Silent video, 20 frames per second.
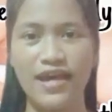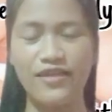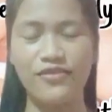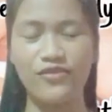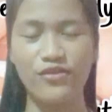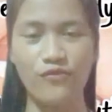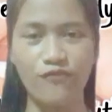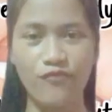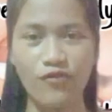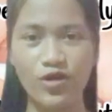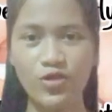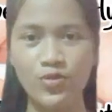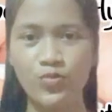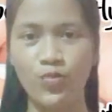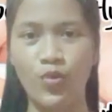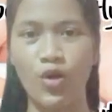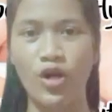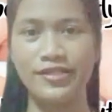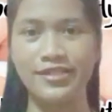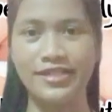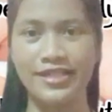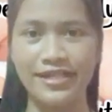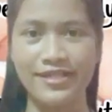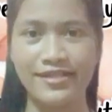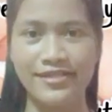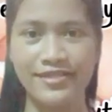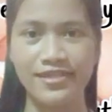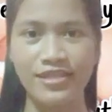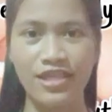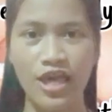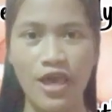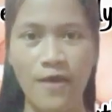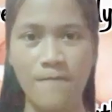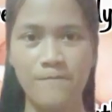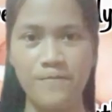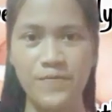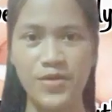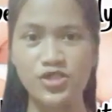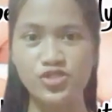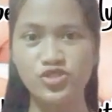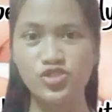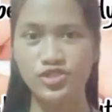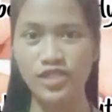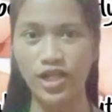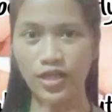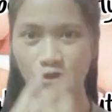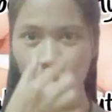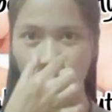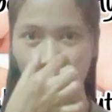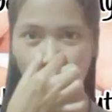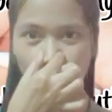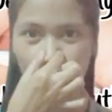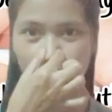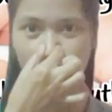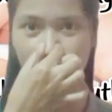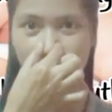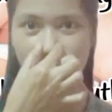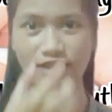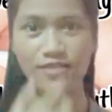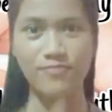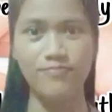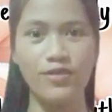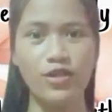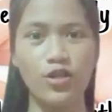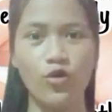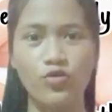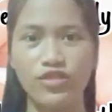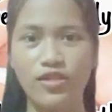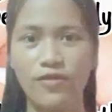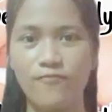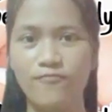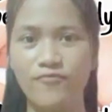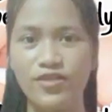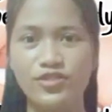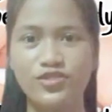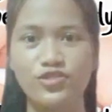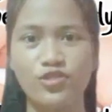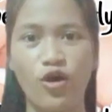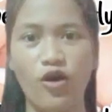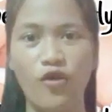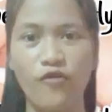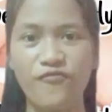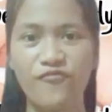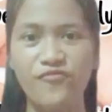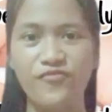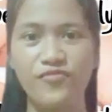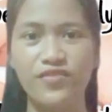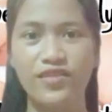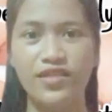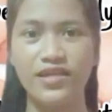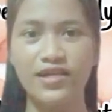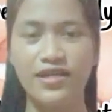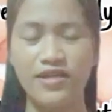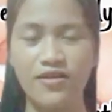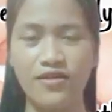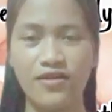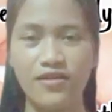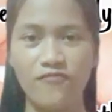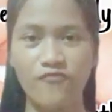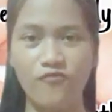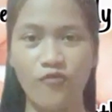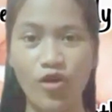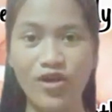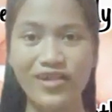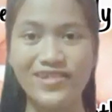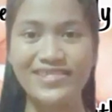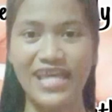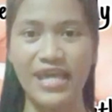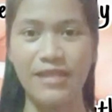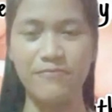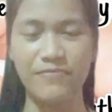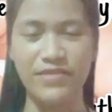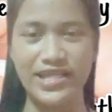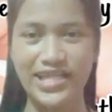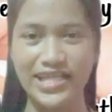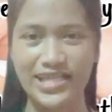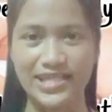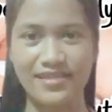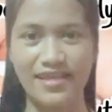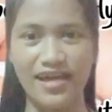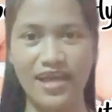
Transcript: And the fourth one is pinch the nose just below the bridge of for 10 minutes.